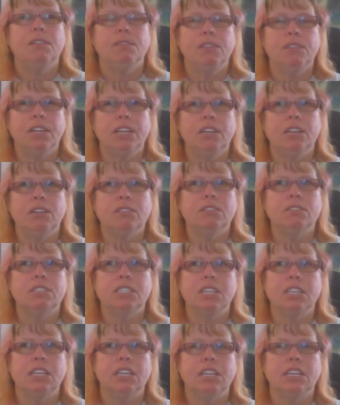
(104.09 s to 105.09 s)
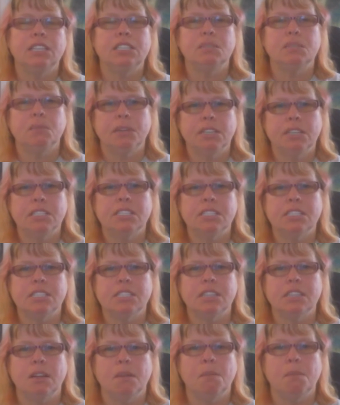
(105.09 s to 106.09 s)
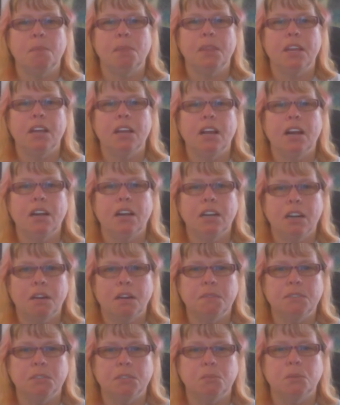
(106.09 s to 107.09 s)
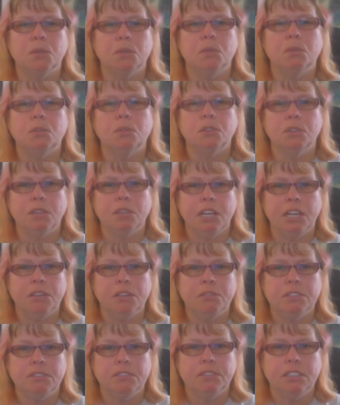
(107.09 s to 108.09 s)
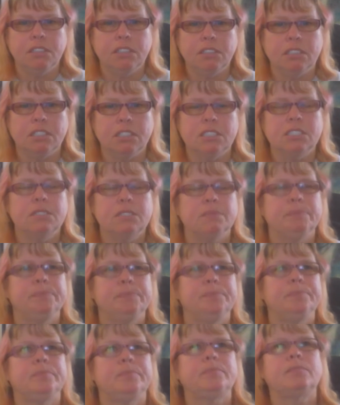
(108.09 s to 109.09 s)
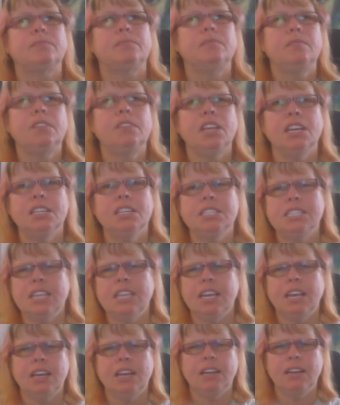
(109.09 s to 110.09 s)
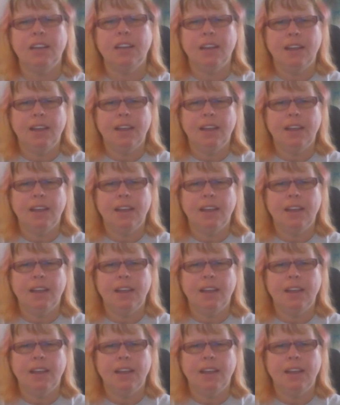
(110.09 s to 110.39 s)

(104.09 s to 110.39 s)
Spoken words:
videos that express some uncomfortable or angry feelings. I'm saying,